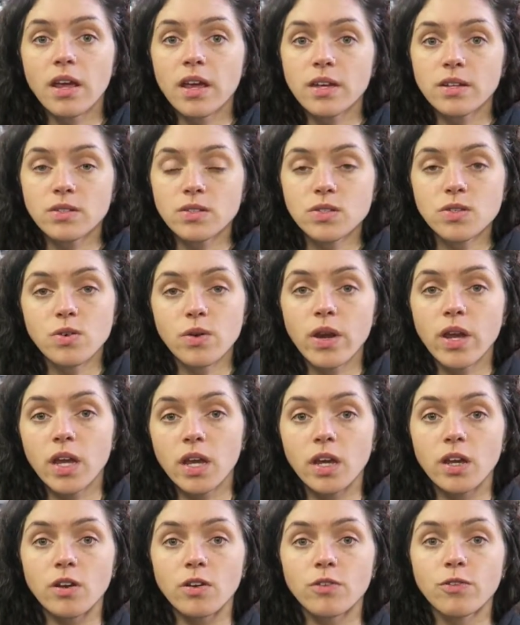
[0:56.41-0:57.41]
it's
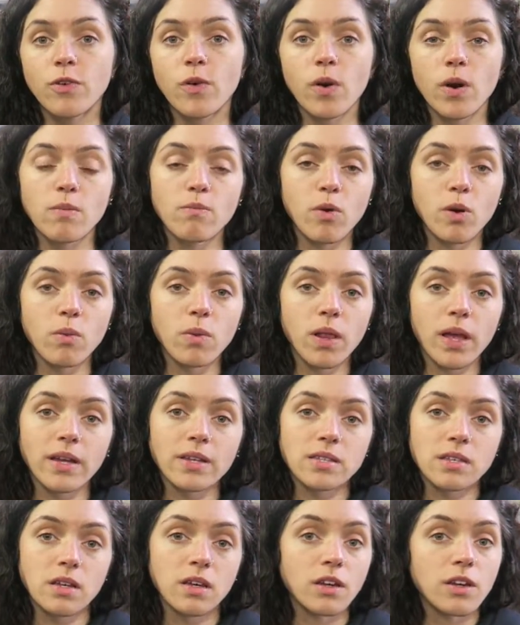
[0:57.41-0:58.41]
great for
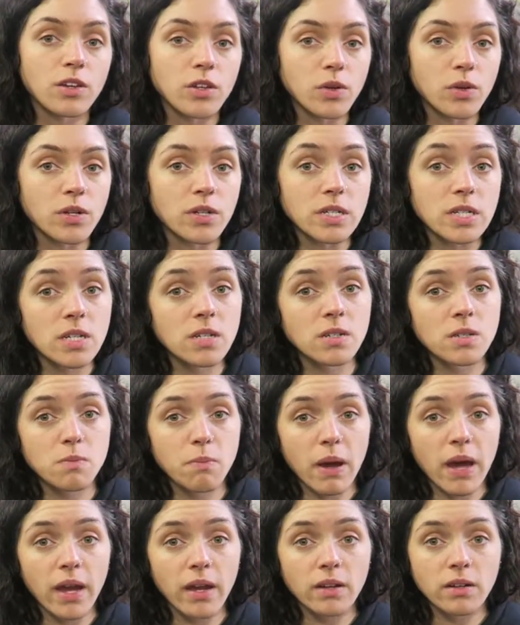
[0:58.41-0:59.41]
mobilizing your
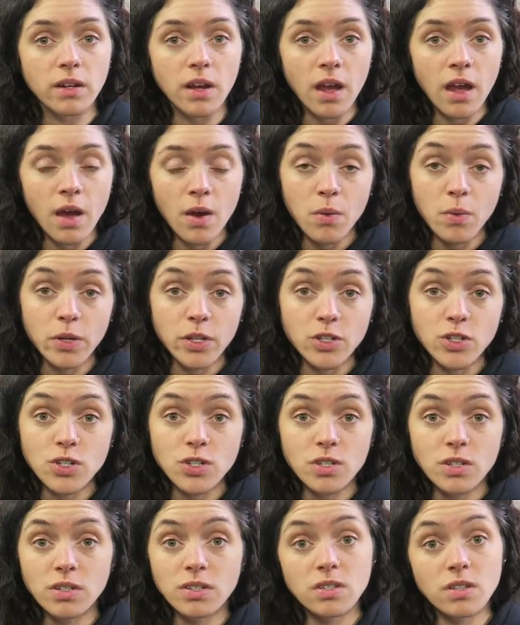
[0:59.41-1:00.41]
T-spine,
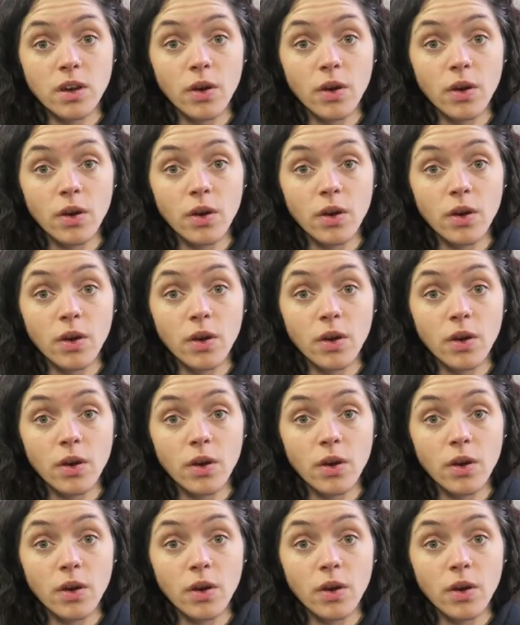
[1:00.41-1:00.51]
which is